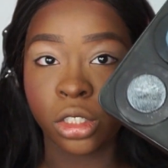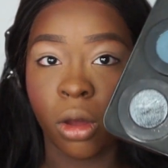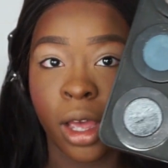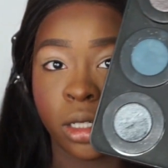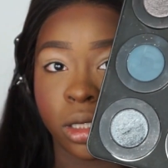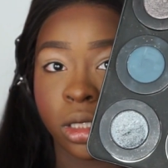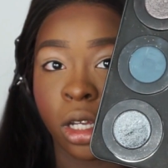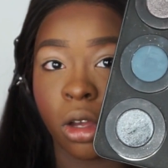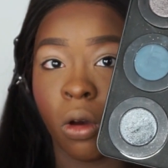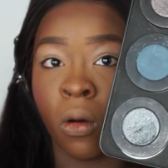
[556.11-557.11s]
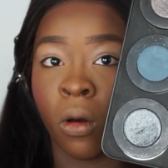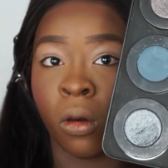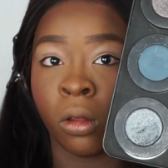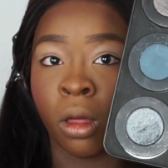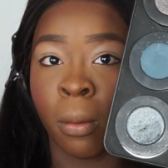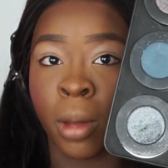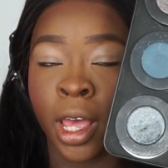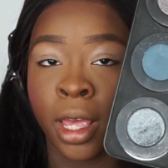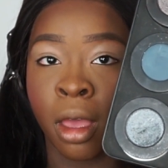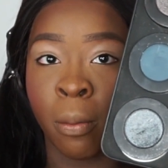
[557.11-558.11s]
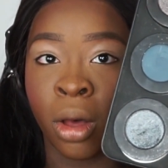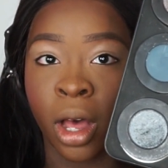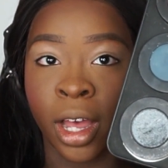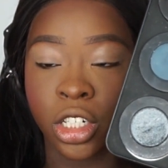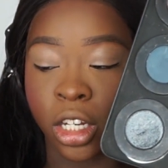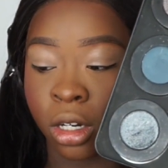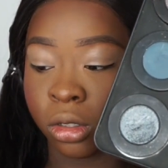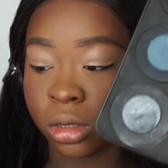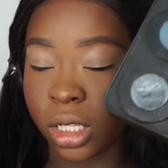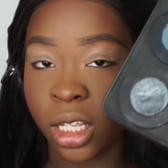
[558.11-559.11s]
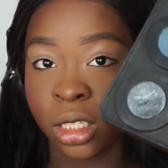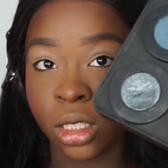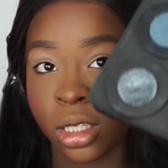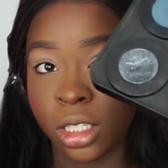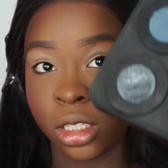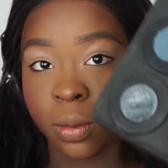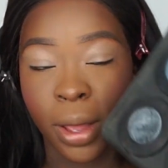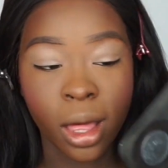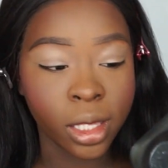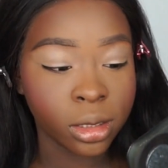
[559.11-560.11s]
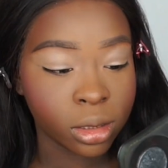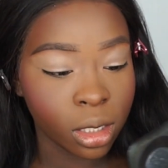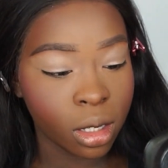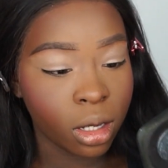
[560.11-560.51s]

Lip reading: so I just stuck all my Melt eyeshadows into these palettes.